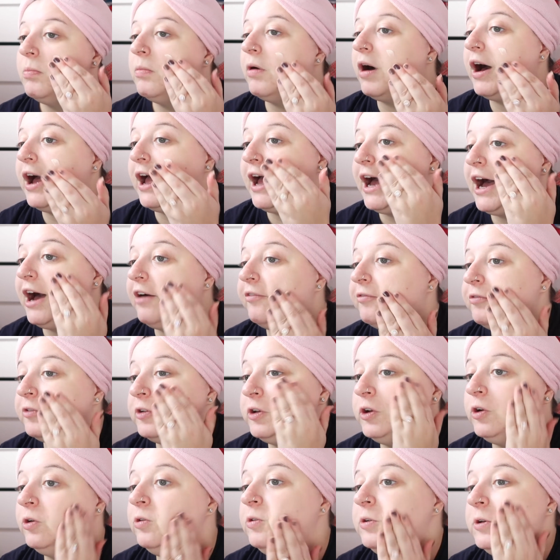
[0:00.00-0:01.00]
I have
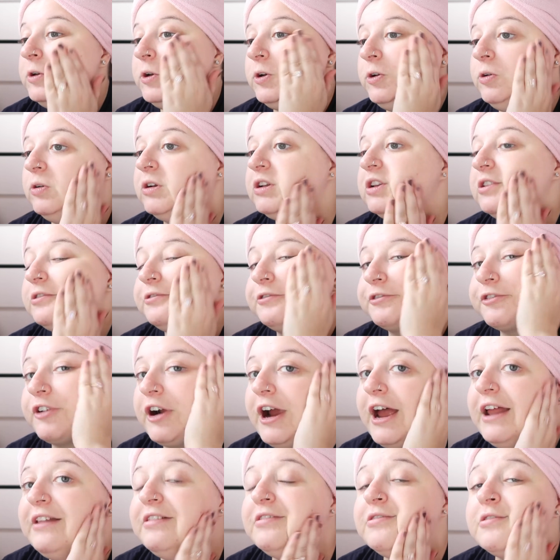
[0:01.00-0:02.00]
two new little
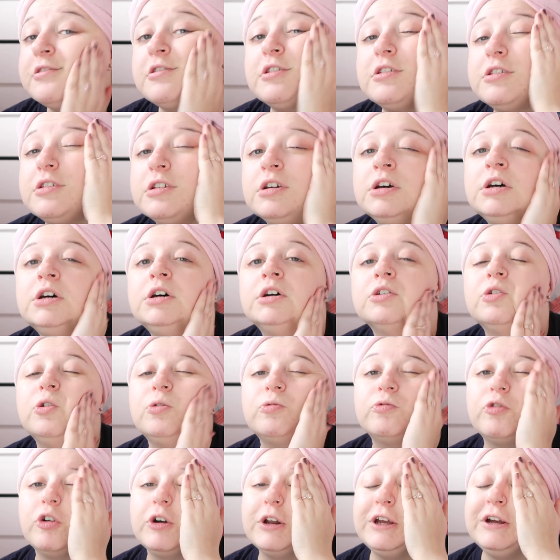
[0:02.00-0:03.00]
friends
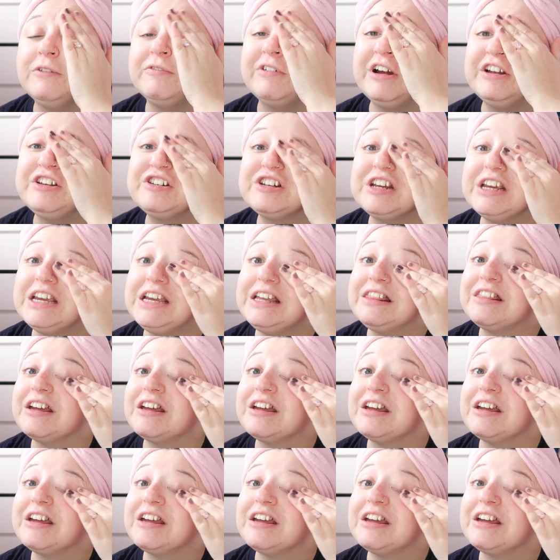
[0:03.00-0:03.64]
called Ronnie and Reggie.